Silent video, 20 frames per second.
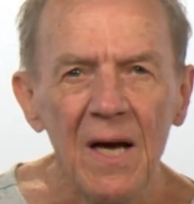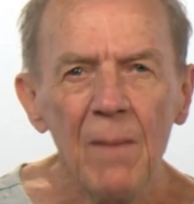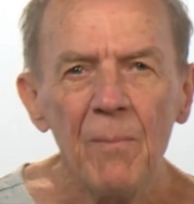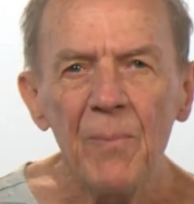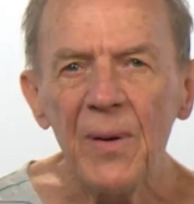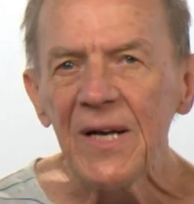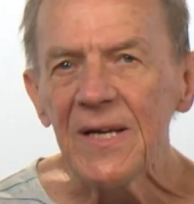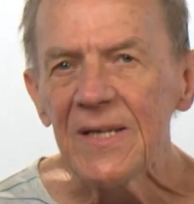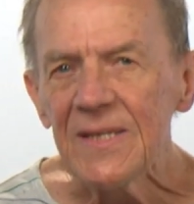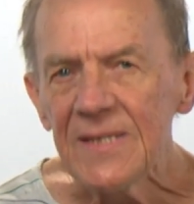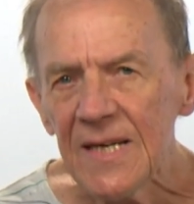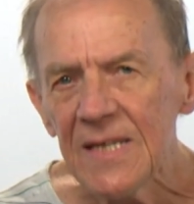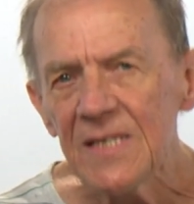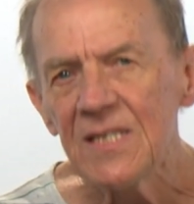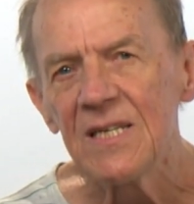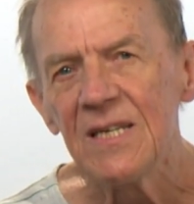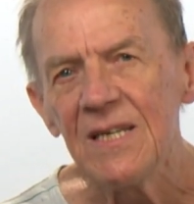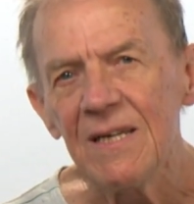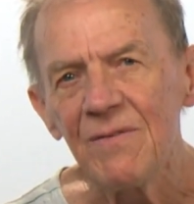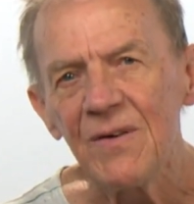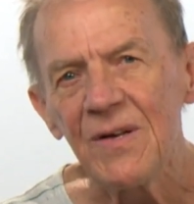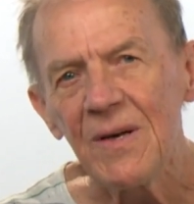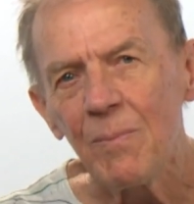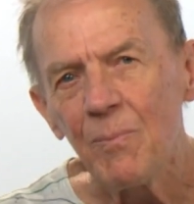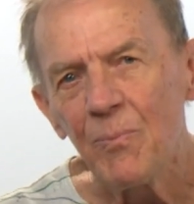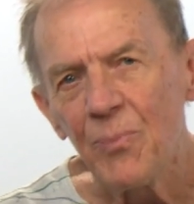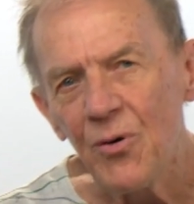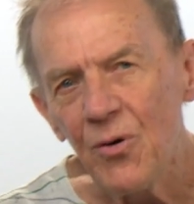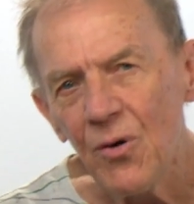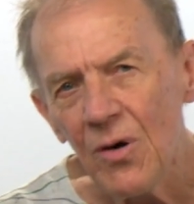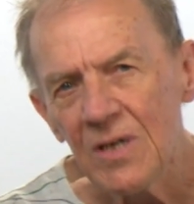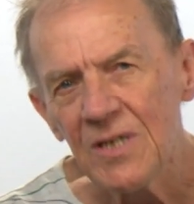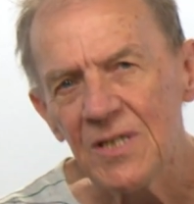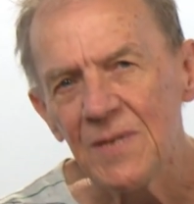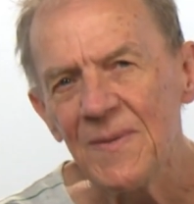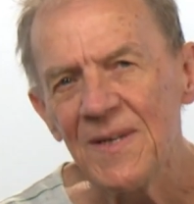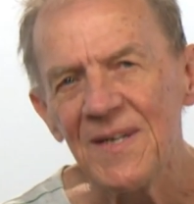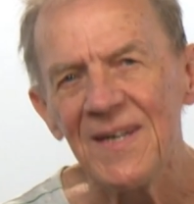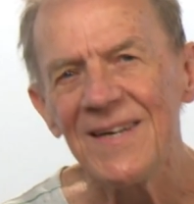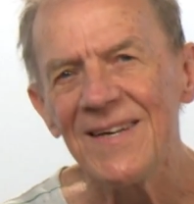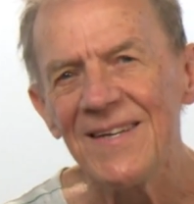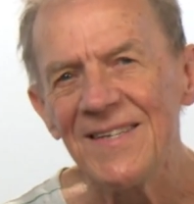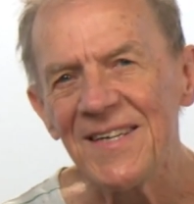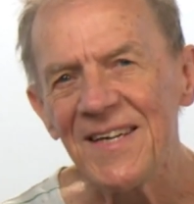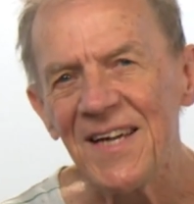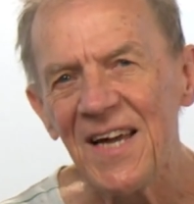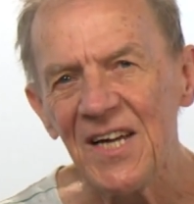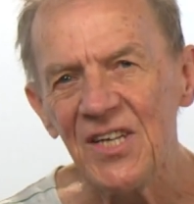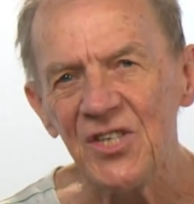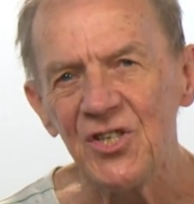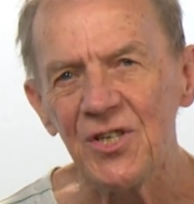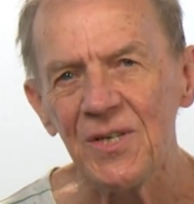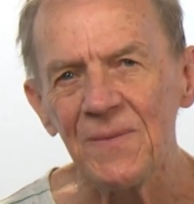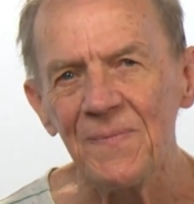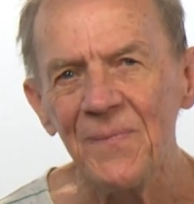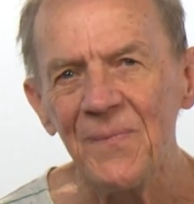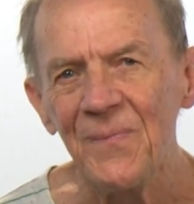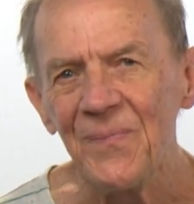but it does give an approximate indication.